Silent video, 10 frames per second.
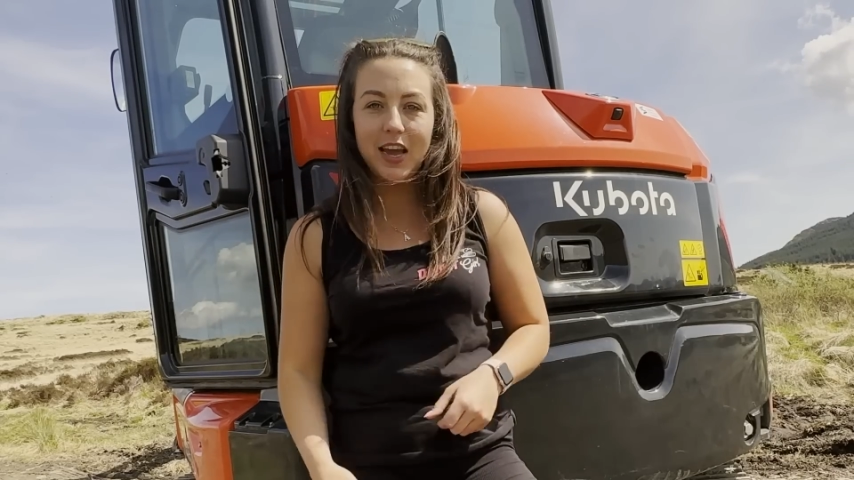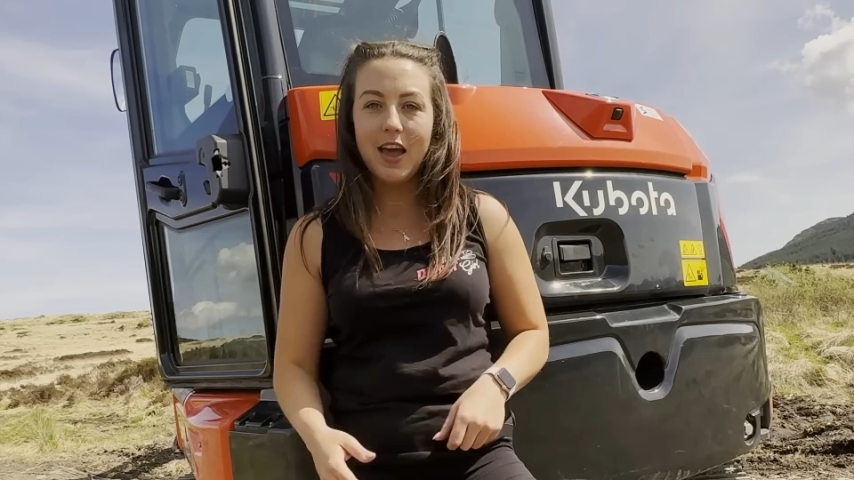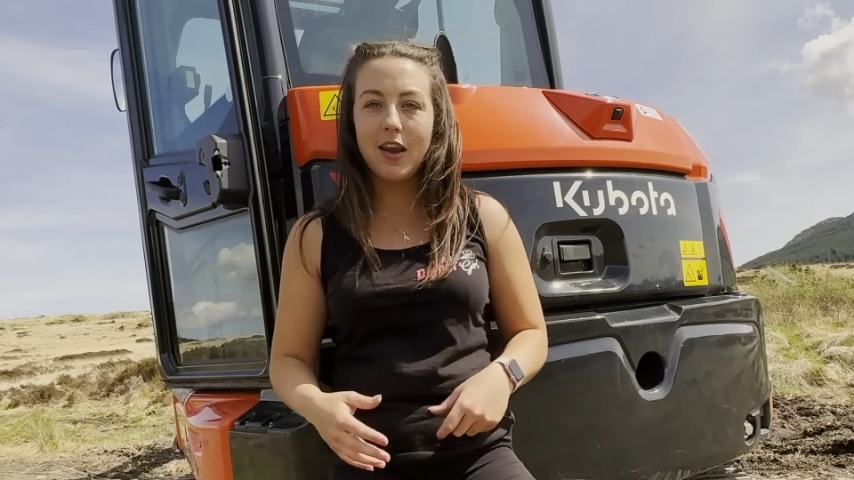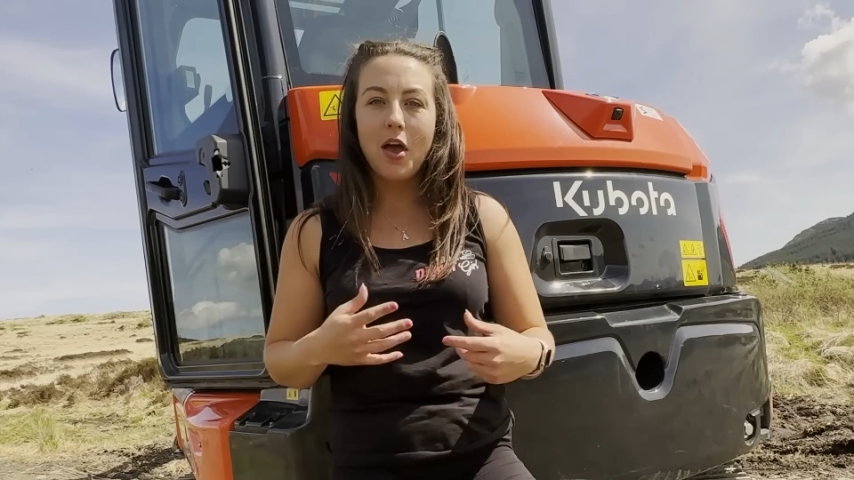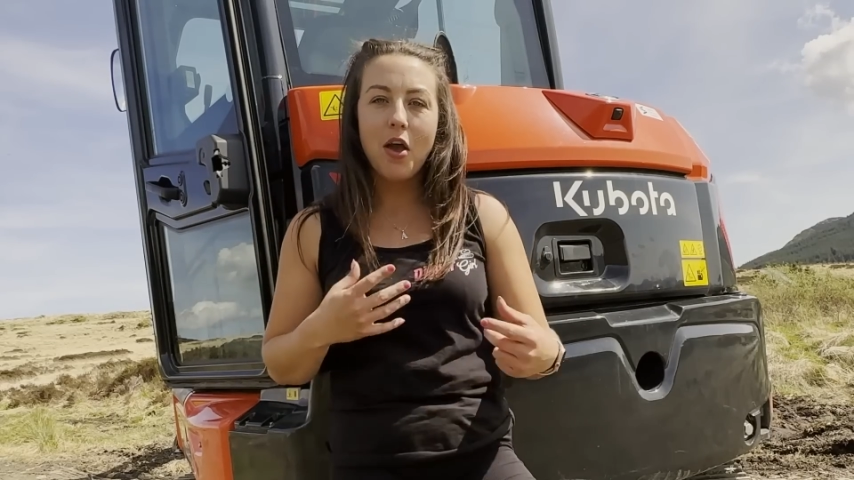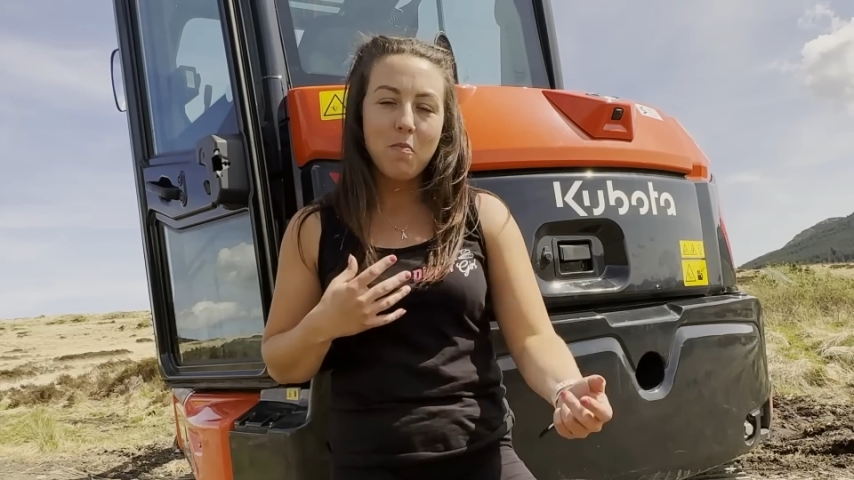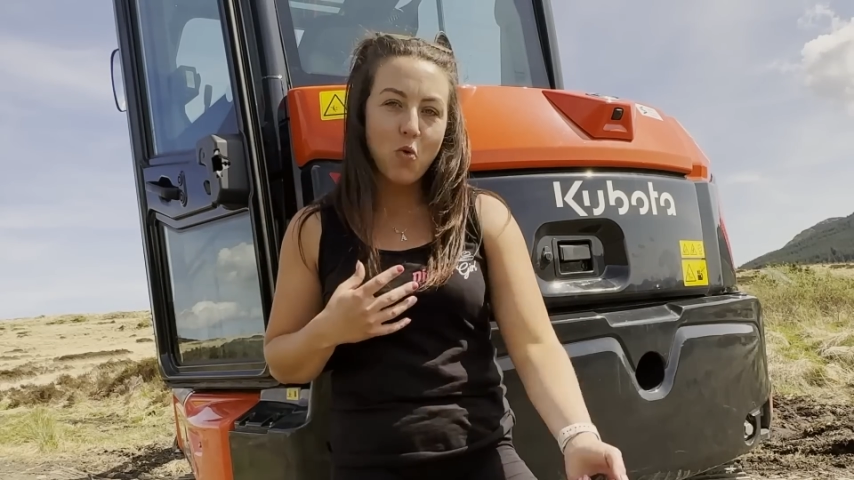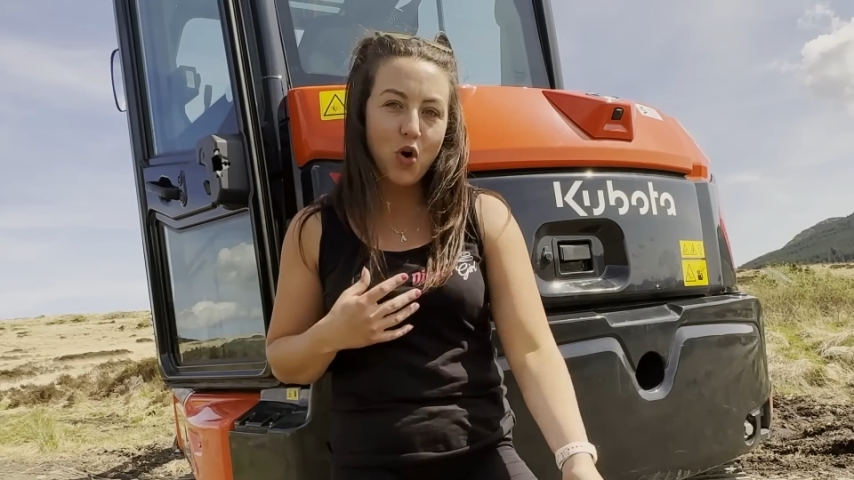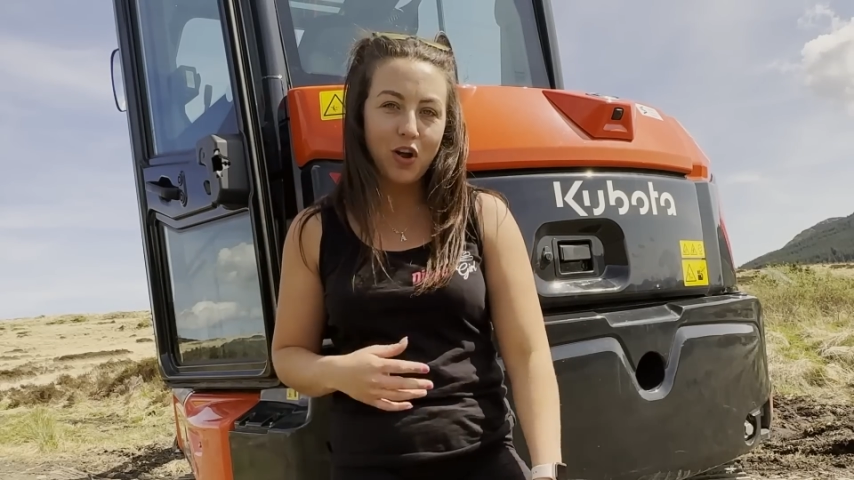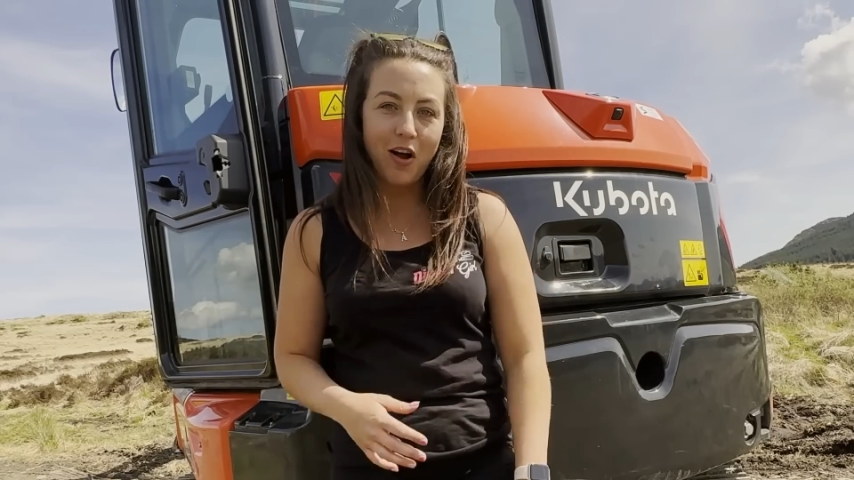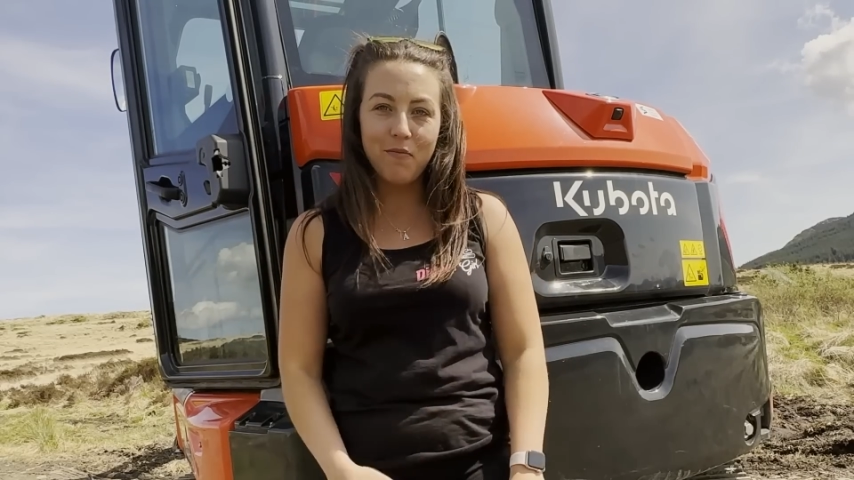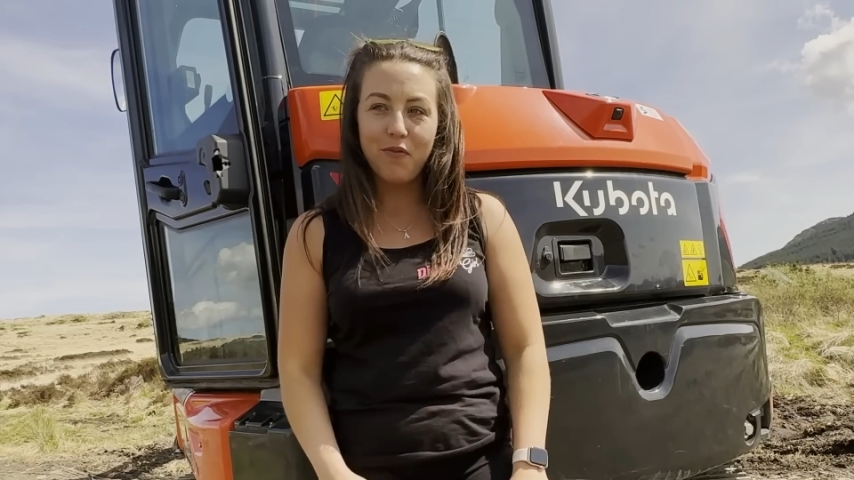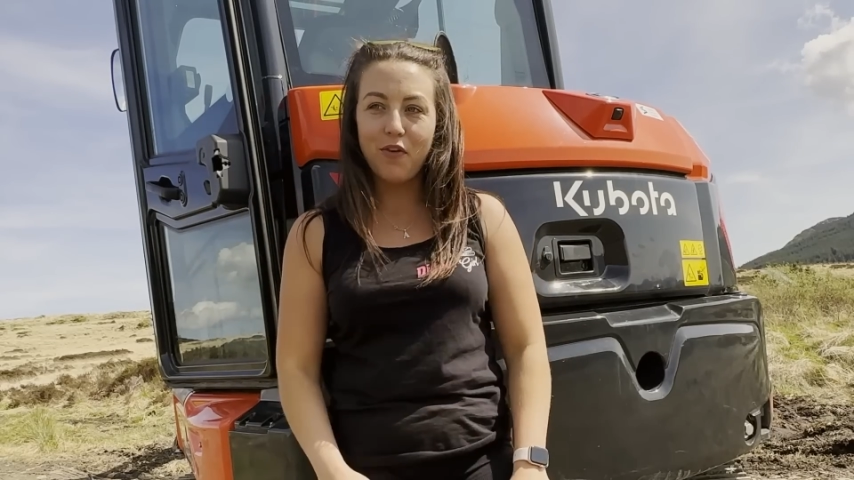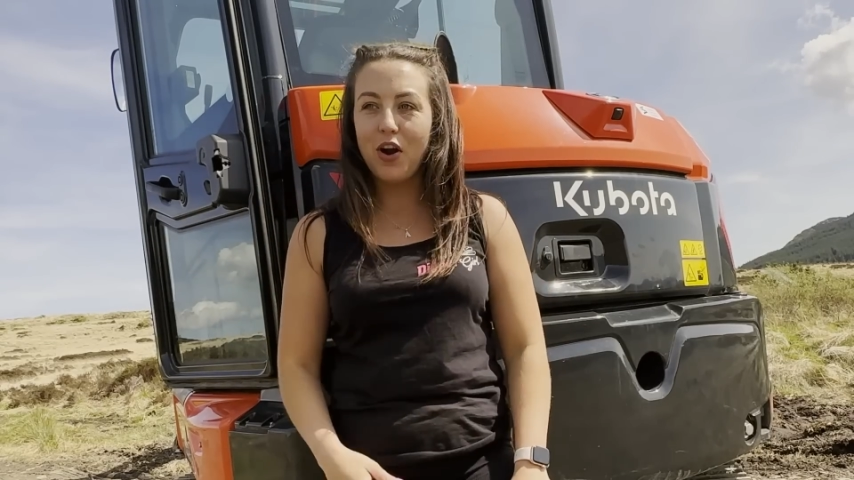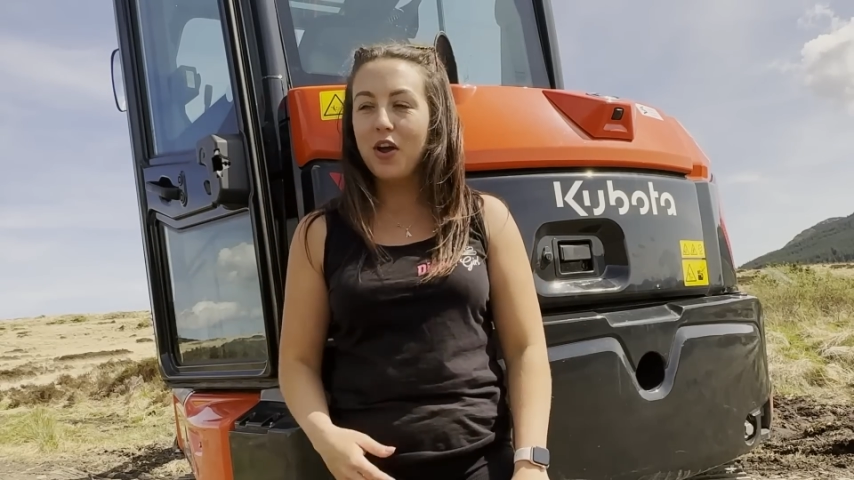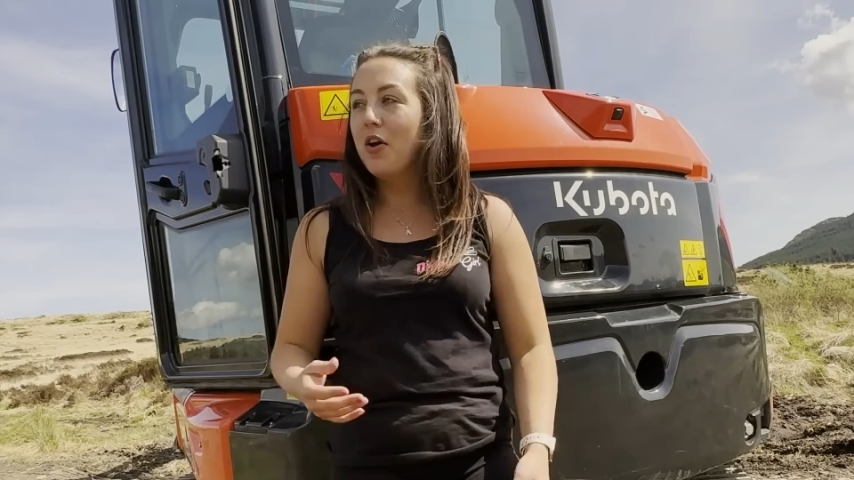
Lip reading: in, more comfort.